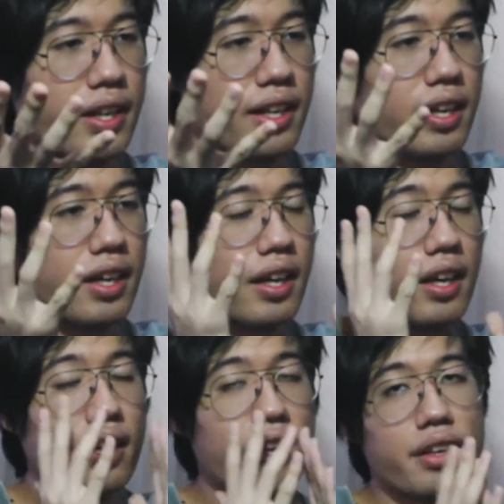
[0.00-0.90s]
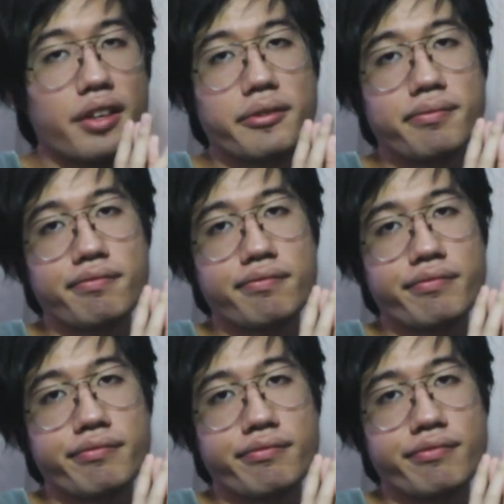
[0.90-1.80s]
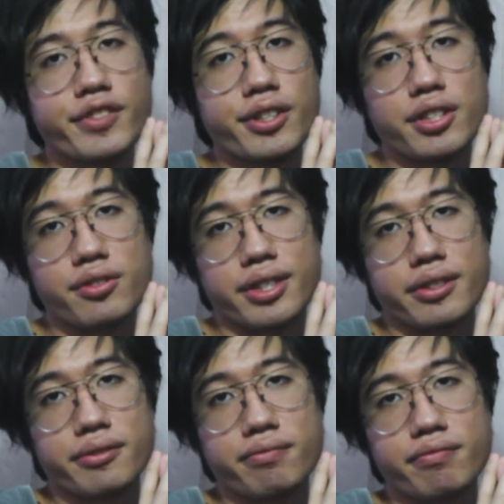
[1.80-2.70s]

and I got drunk.